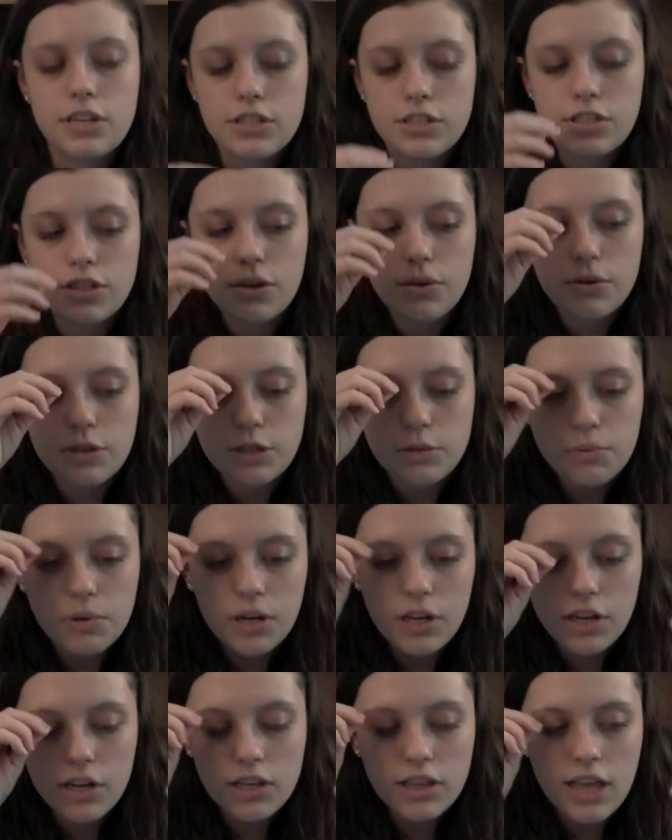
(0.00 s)
So when you're
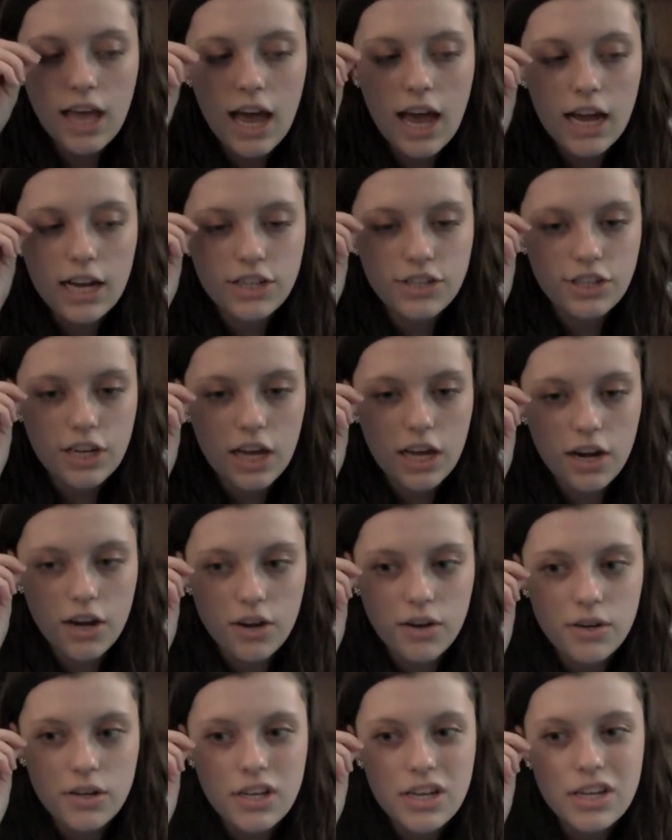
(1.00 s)
putting on the
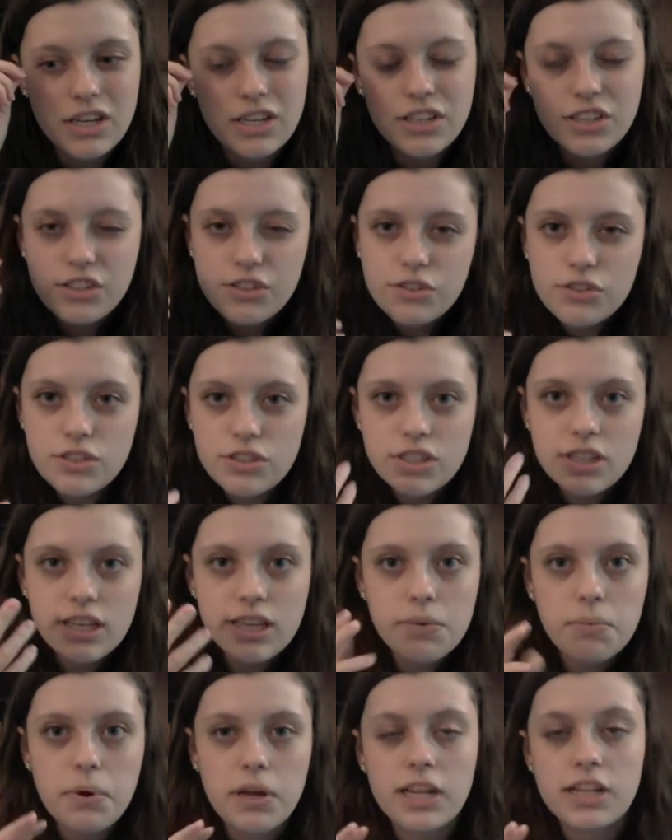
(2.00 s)
eyeshadow,
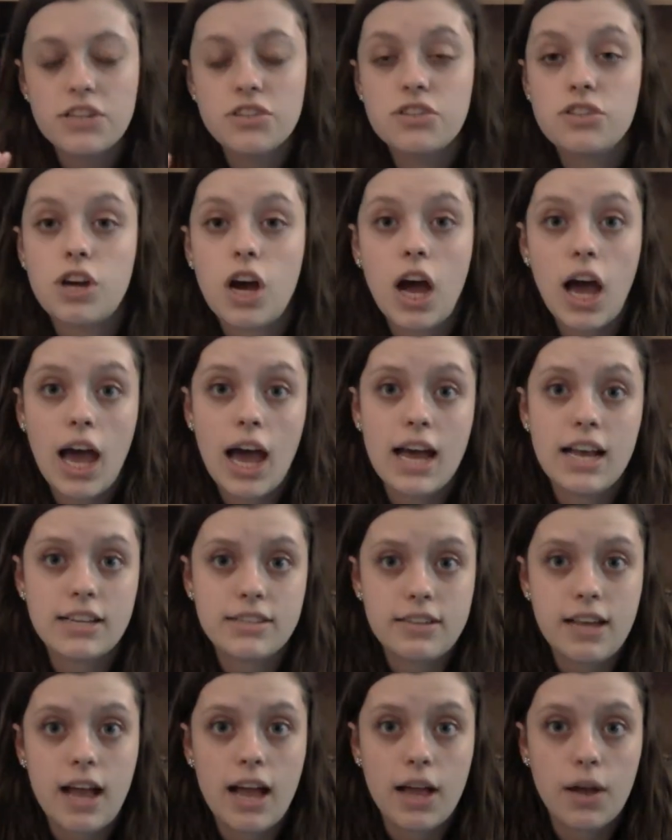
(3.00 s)
usually when it's not
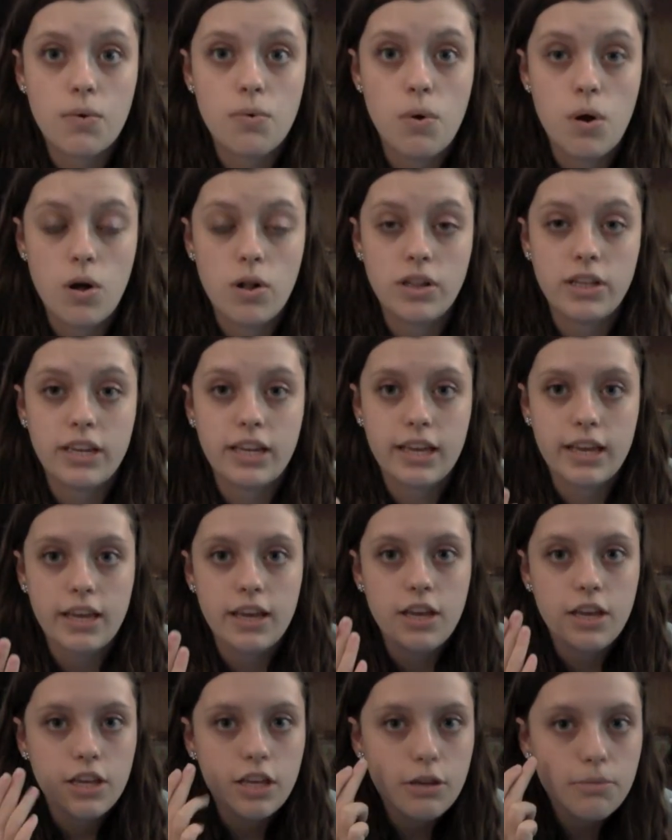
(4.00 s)
as high quality,
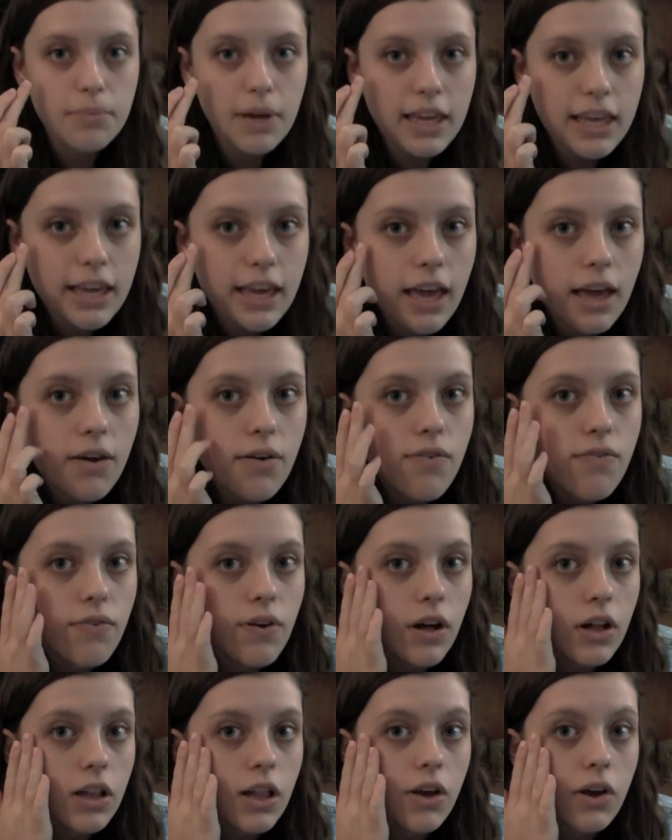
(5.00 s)
you might get
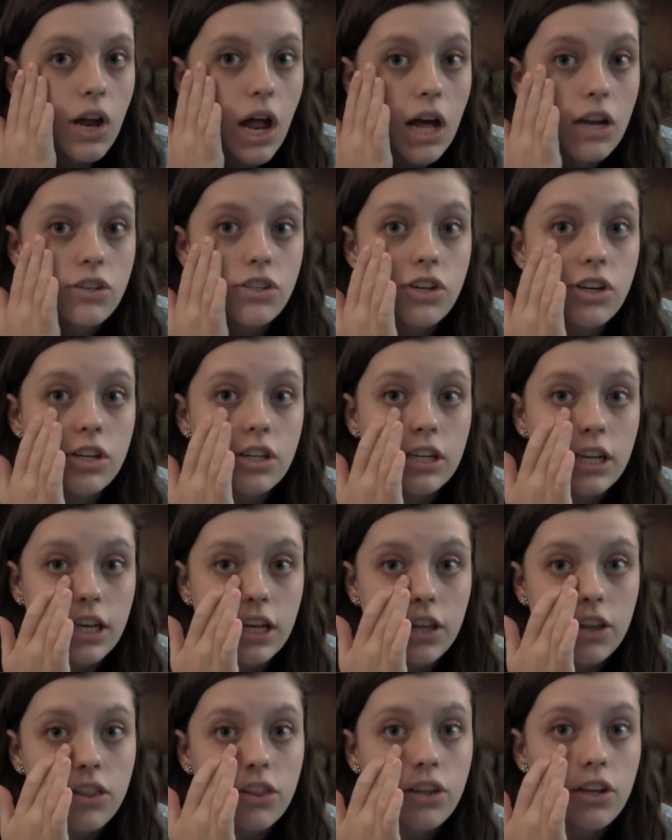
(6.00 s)
fallout
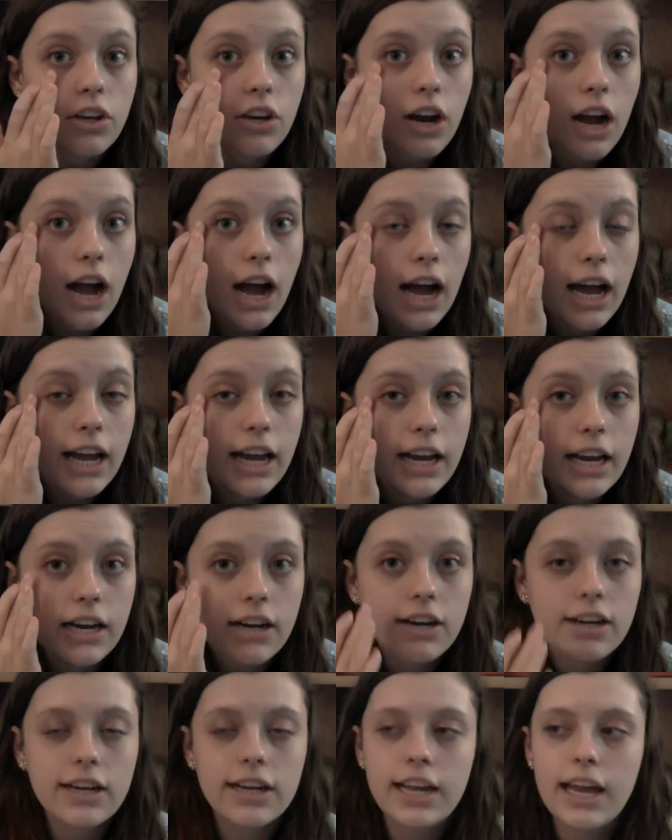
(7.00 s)
underneath your eye
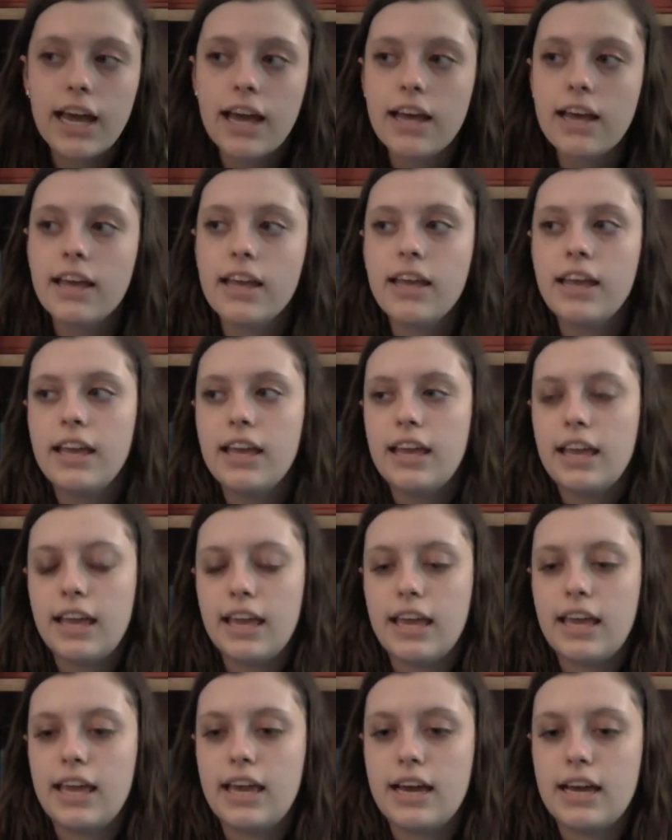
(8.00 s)
area,
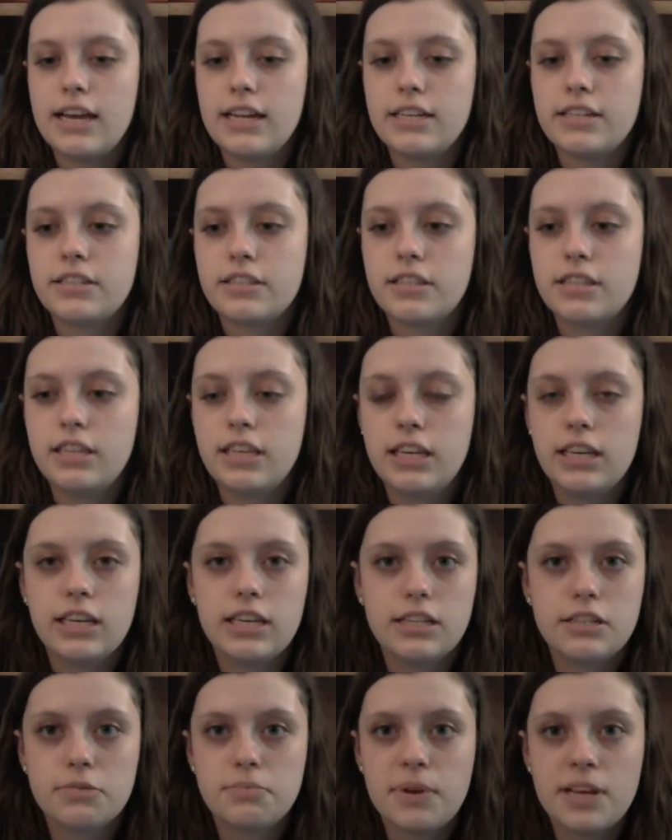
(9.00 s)
and
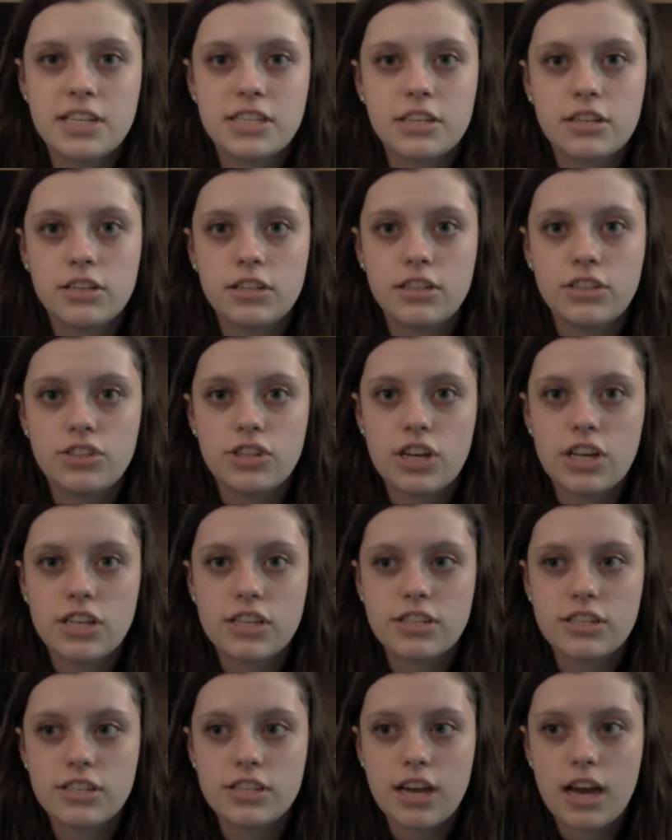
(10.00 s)
it's basically
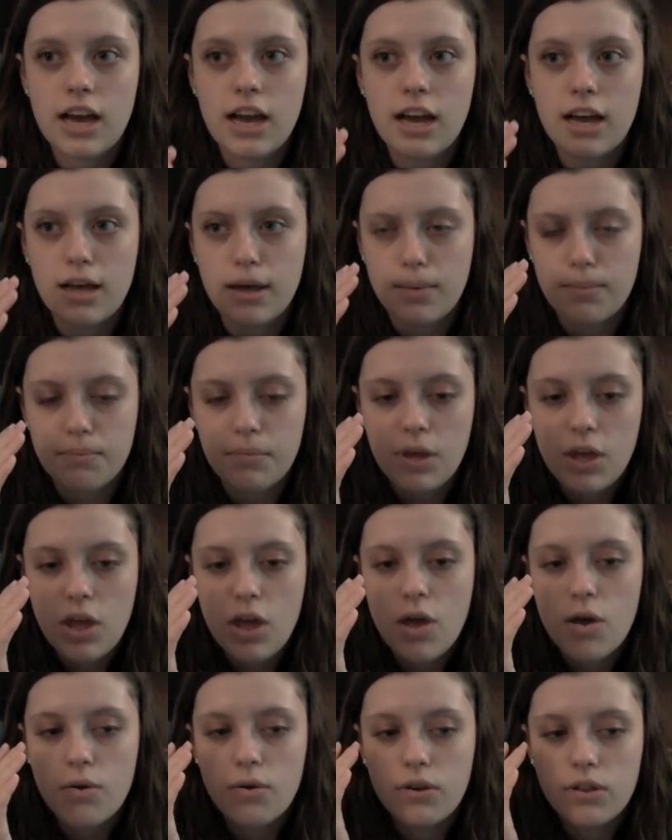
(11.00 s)
just
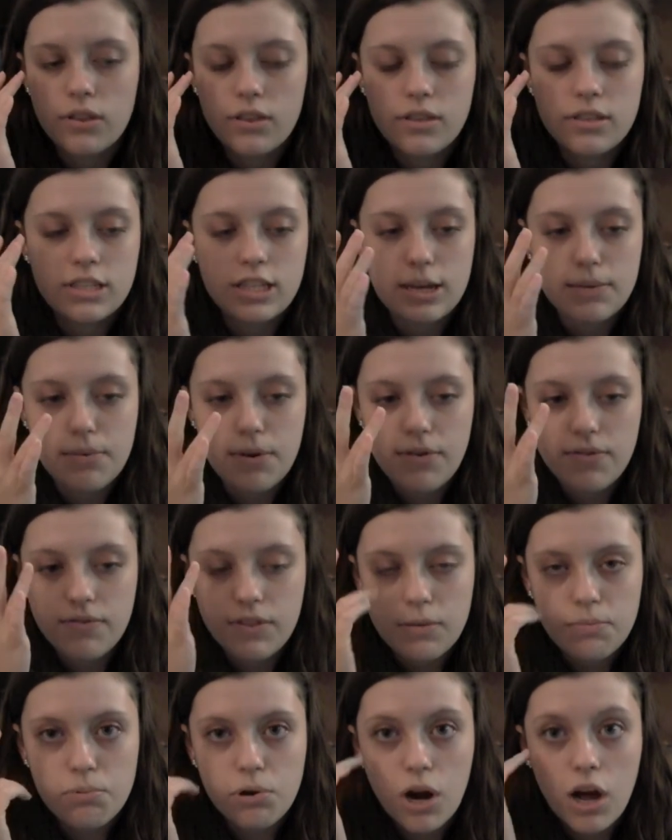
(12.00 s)
some of
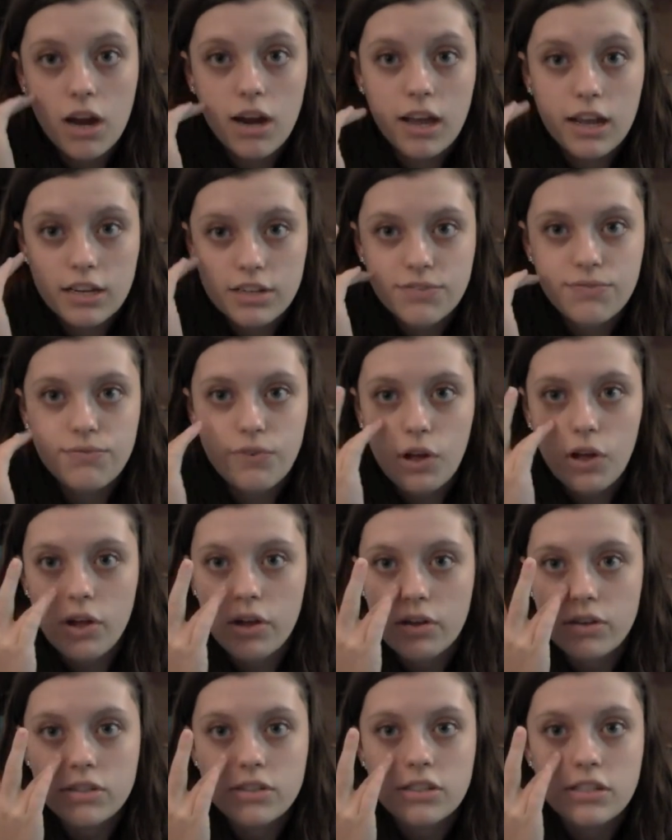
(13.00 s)
the product
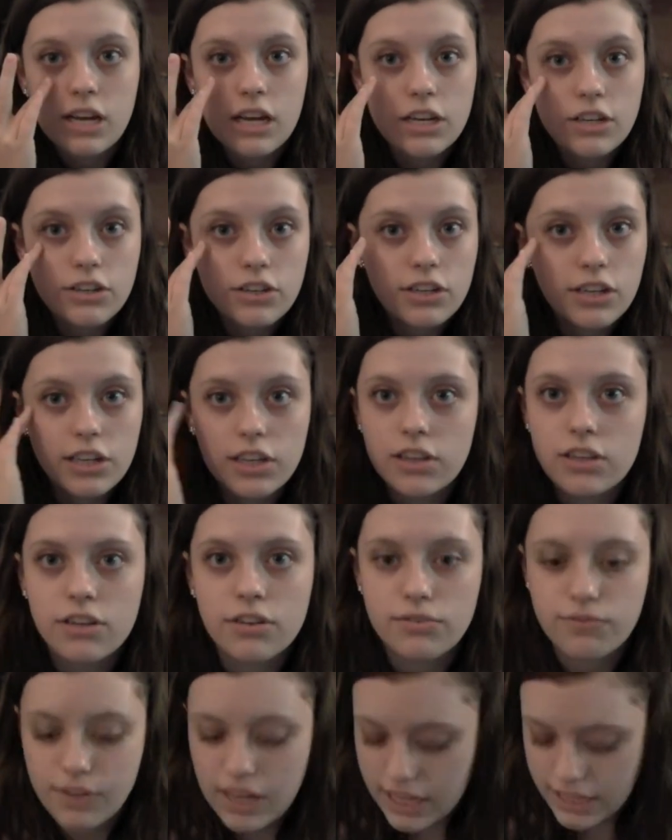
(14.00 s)
falls underneath
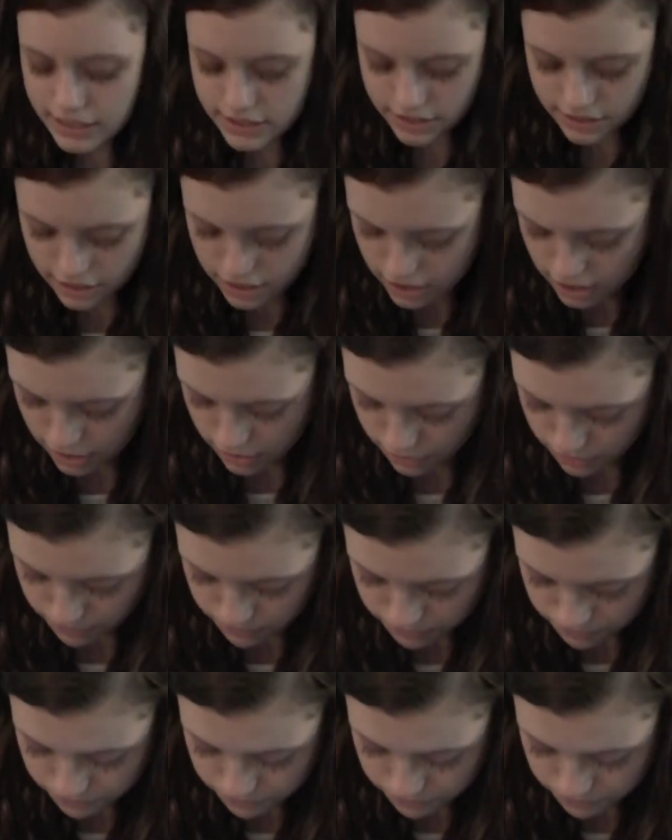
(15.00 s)
your face, you know.